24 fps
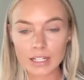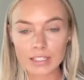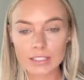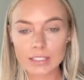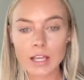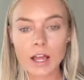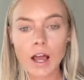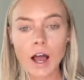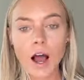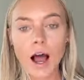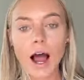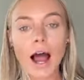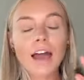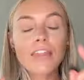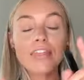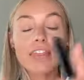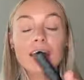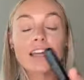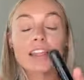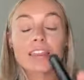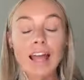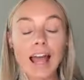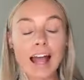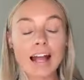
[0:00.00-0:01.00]
Because I
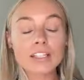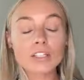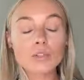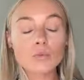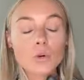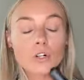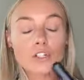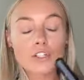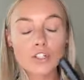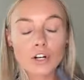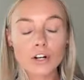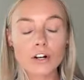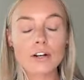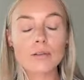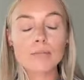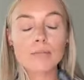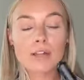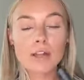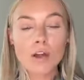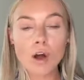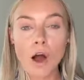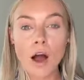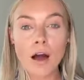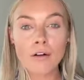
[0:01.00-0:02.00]
think that's what
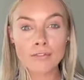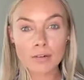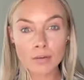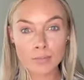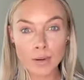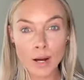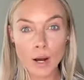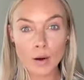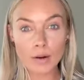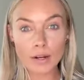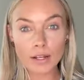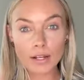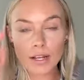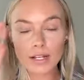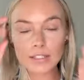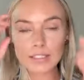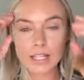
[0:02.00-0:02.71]
turned me off about it.